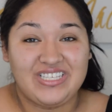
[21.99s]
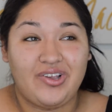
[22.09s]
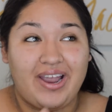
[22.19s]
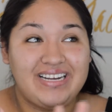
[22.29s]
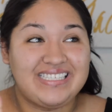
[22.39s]

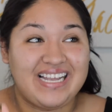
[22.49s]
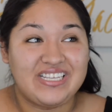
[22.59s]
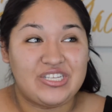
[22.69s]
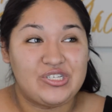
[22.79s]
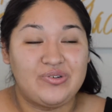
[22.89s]
So I
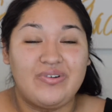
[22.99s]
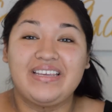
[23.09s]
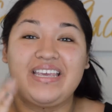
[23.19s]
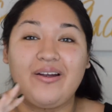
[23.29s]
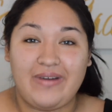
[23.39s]
decided to do a
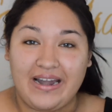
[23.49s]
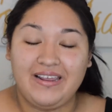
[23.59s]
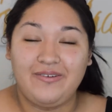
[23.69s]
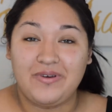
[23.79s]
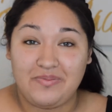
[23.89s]
get
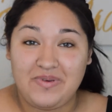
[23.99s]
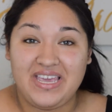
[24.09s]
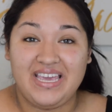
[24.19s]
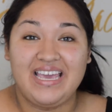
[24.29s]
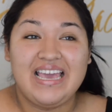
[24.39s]
ready with
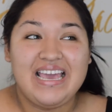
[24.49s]
me,